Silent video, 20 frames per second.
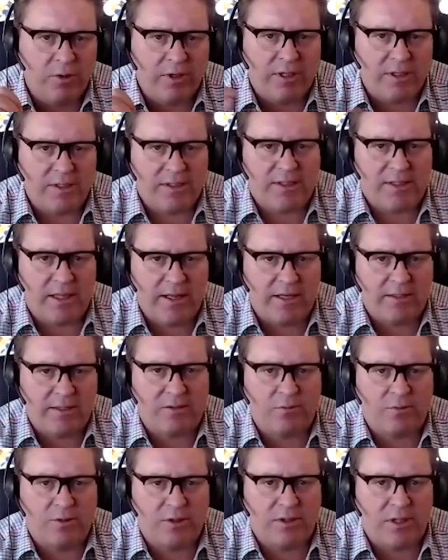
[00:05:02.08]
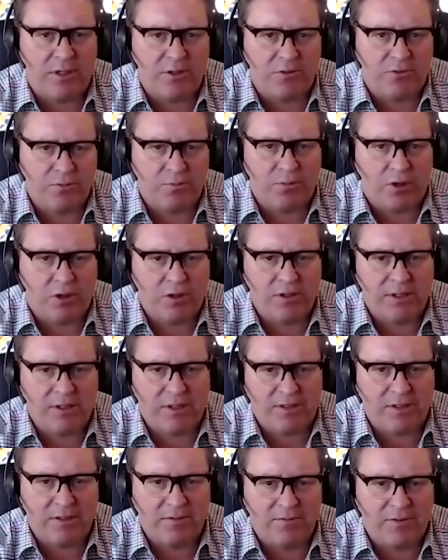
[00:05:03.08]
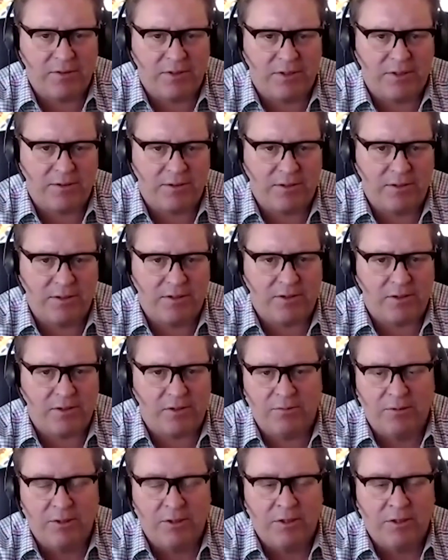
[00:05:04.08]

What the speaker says: we can send that to a central processing facility. So,